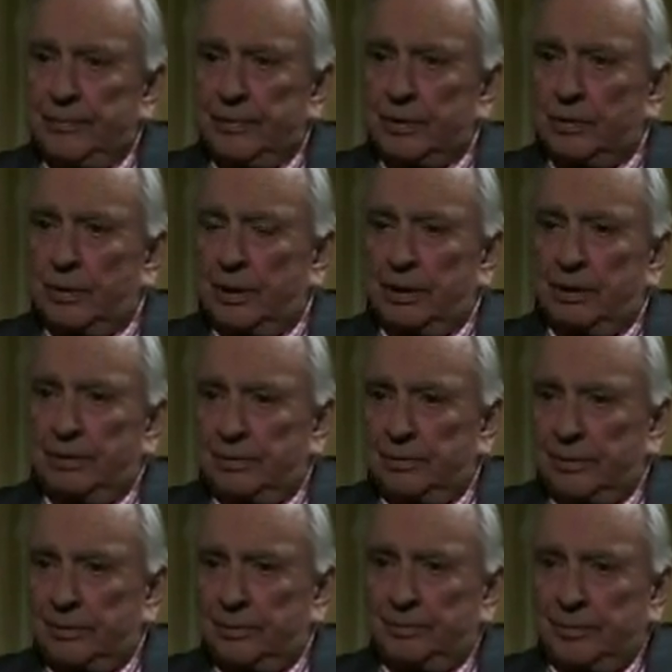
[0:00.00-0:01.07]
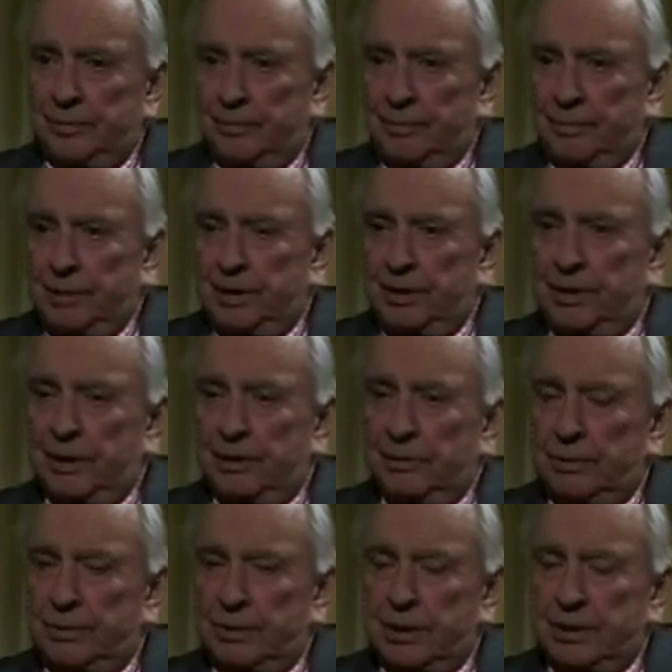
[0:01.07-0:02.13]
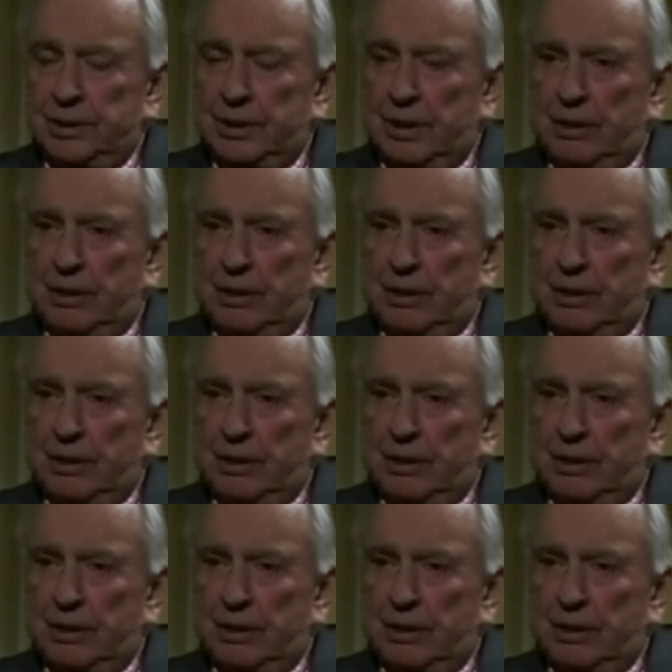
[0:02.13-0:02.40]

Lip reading: That's why the big thing was just